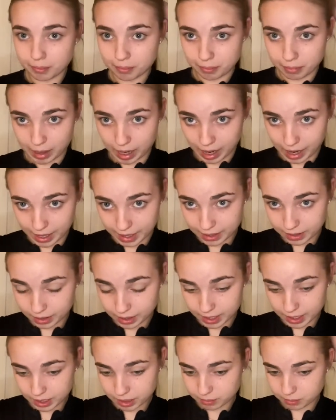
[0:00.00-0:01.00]
by
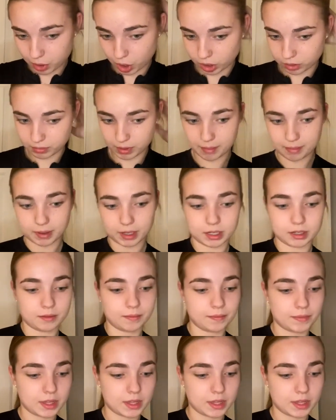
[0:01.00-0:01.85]
like part of my bun.